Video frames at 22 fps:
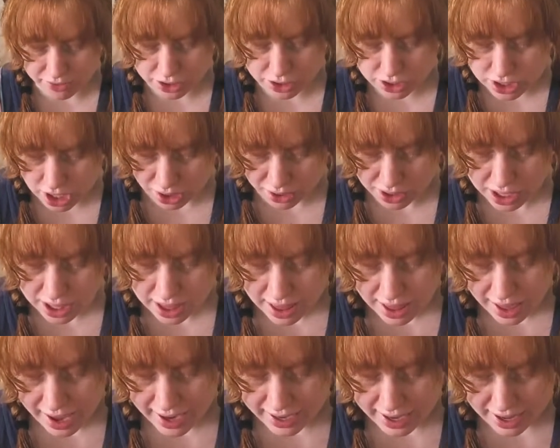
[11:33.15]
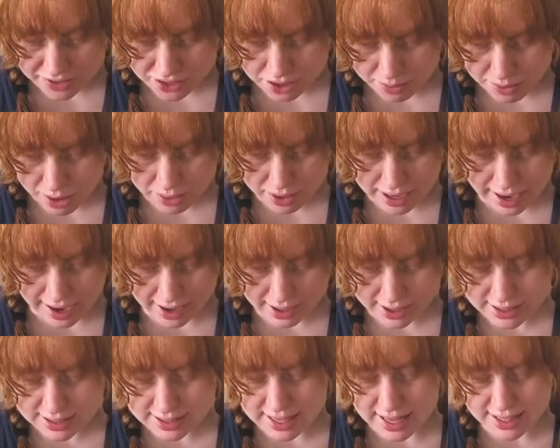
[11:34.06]
So I got The Poet
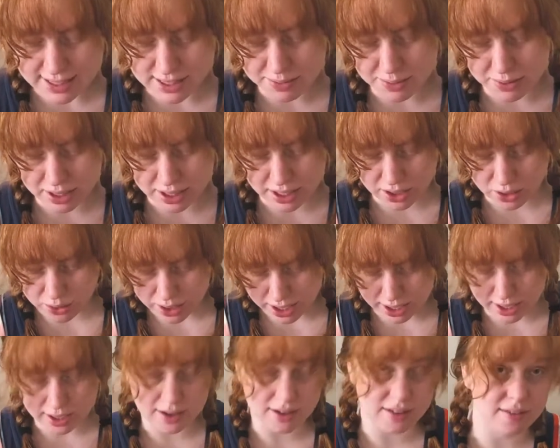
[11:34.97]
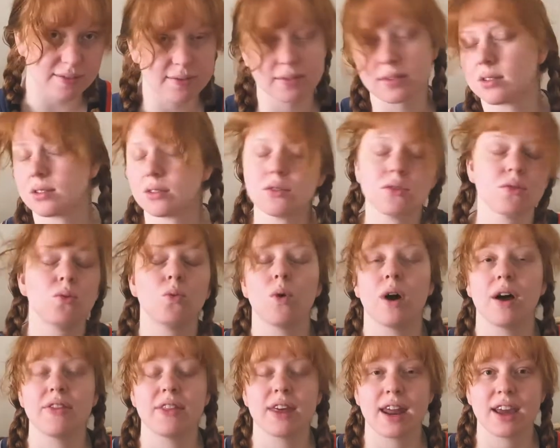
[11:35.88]
X. That's a pretty quick
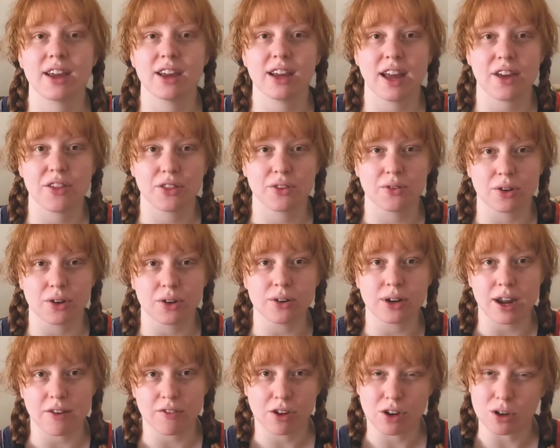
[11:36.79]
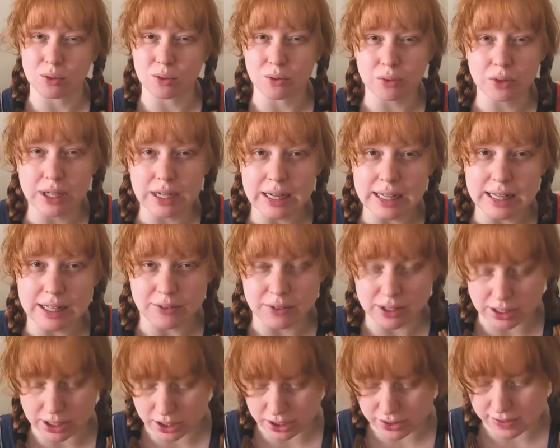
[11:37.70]
one that I could get through, and I've heard really,
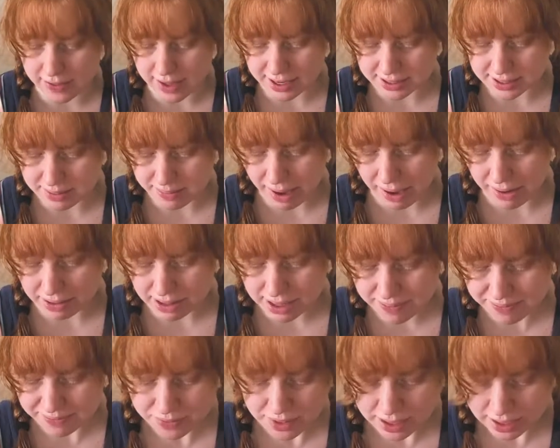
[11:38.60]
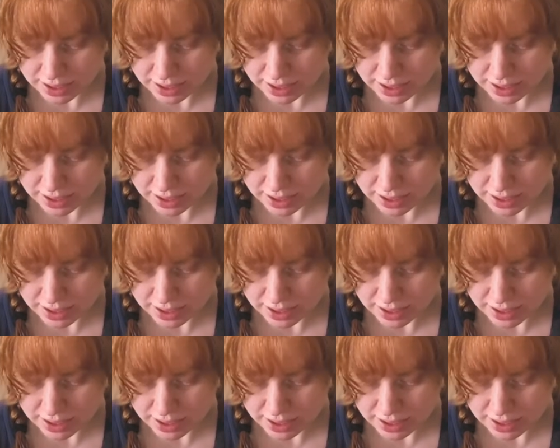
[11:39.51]
really good things about it.